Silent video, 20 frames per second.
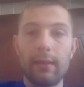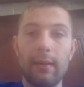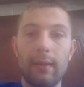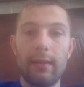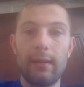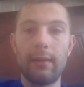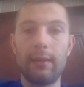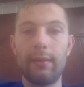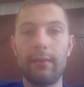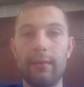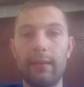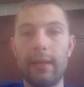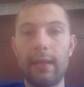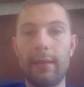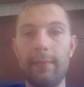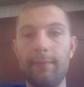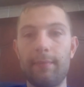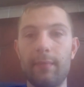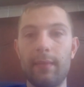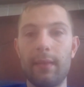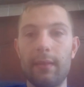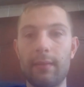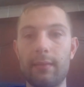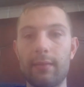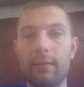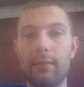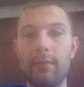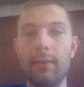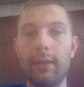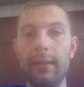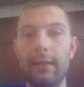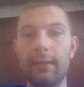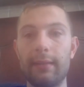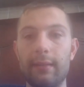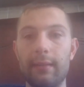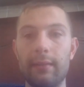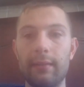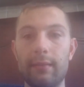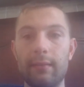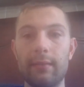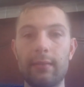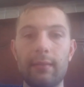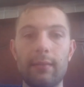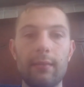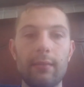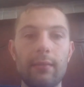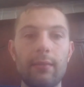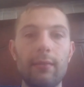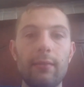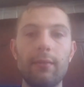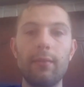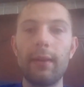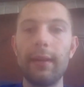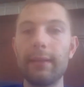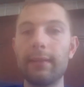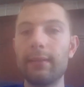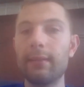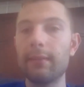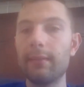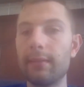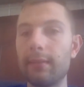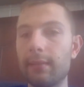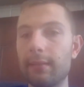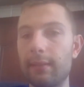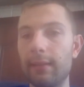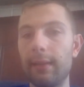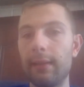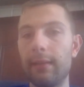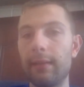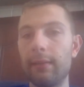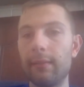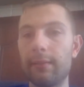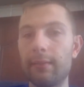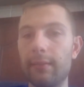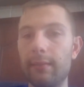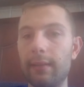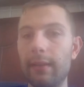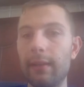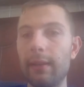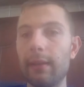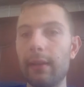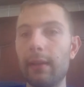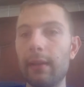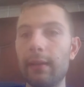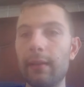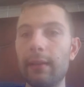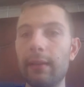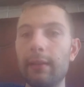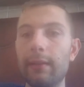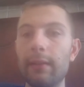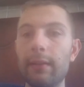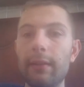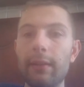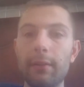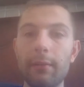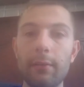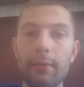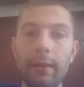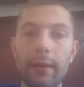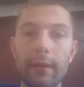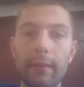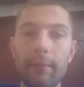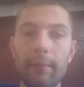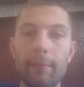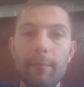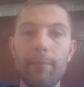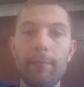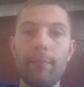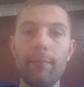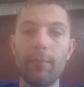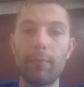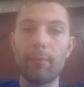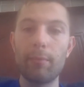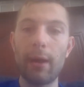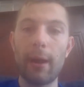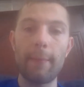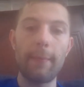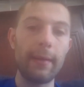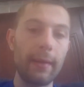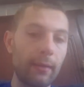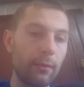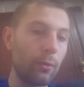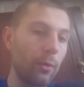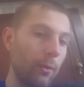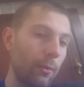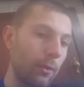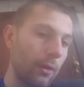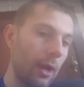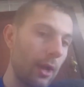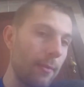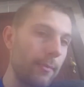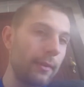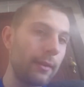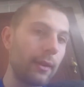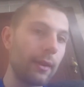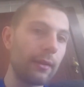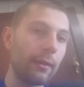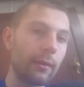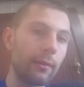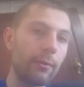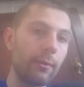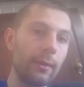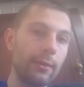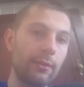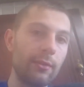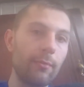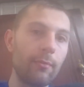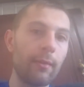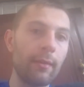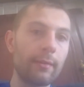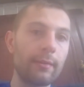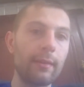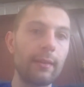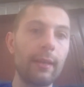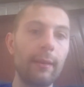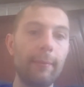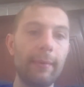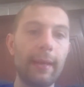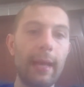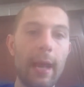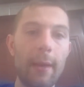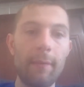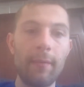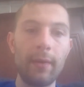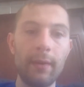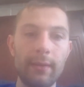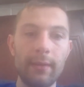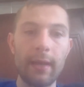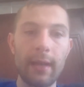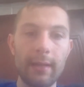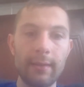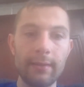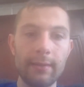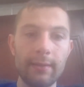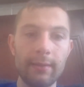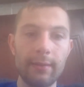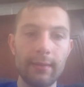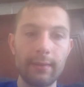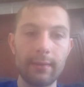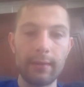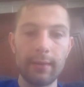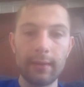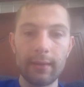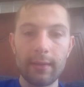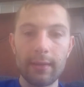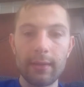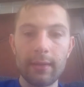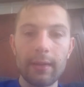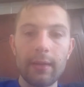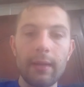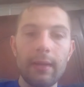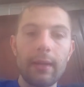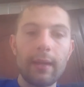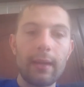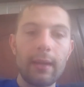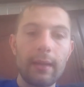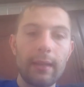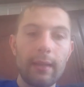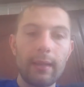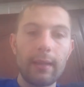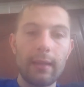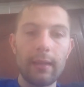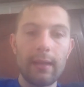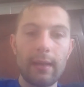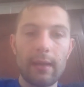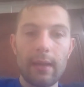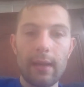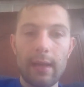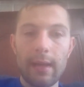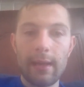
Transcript: It's great to see all in there. Anyway, pop a qu comment on the question box, and I'd be happy to answer it.